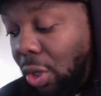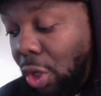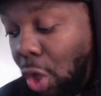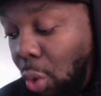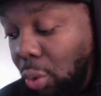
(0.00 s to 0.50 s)

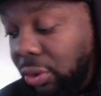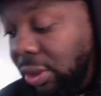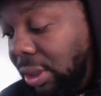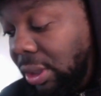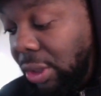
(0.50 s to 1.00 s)

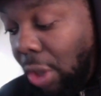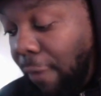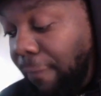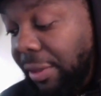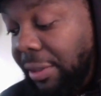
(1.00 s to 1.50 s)
Colts,
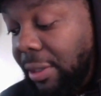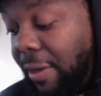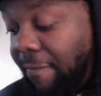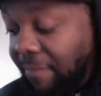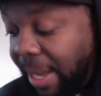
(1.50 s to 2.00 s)
Dolphins,
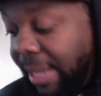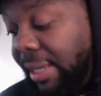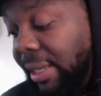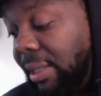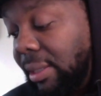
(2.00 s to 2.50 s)

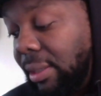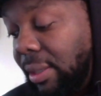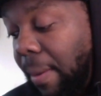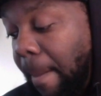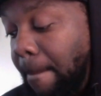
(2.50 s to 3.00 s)
Vikings,
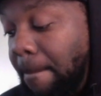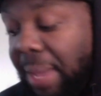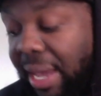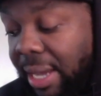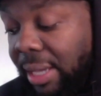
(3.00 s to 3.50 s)

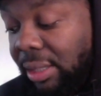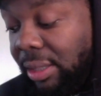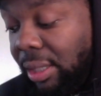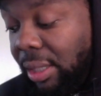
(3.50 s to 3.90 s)
Bears,